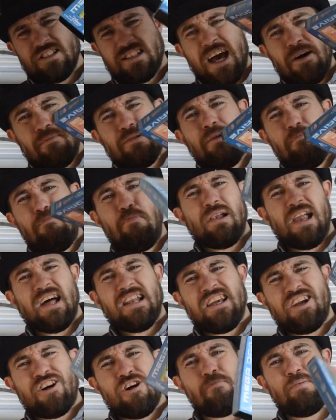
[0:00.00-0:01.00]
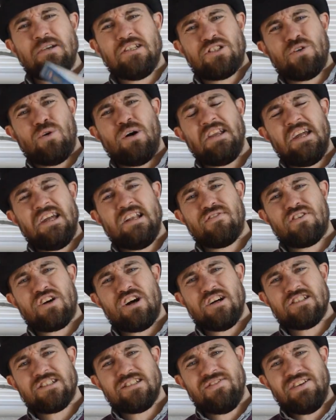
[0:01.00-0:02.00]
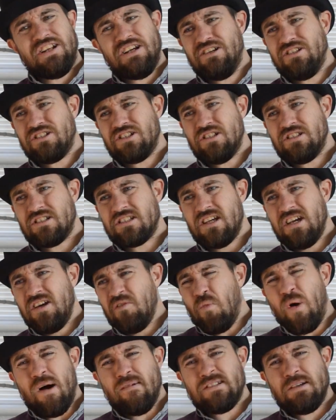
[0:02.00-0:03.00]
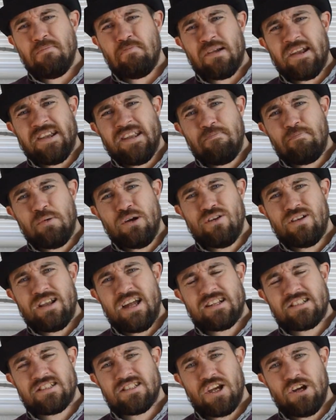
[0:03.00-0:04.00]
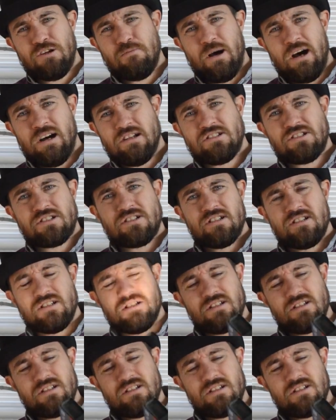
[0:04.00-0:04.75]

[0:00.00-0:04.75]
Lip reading: How many bloody copies do I need of Castle of Illusions? Why was it bloody bootlegged so much?